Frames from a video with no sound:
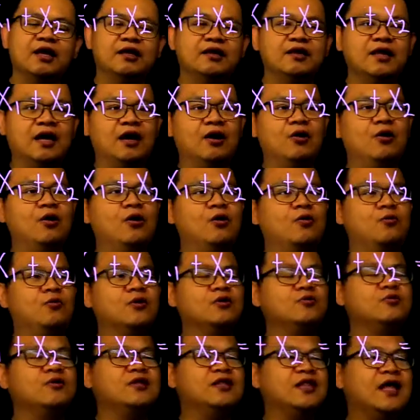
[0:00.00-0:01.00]
Now,
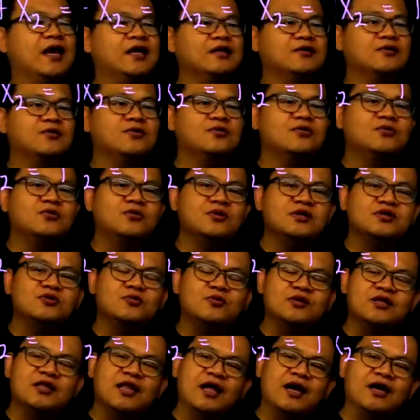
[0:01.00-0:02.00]
what we'd like to do is
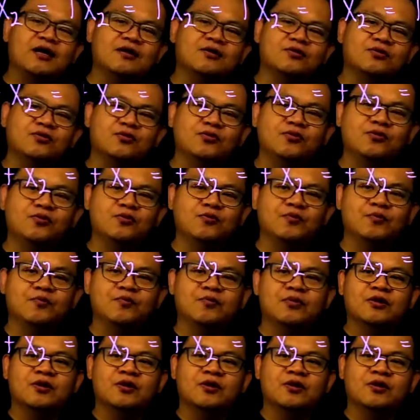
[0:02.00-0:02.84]
we'd like to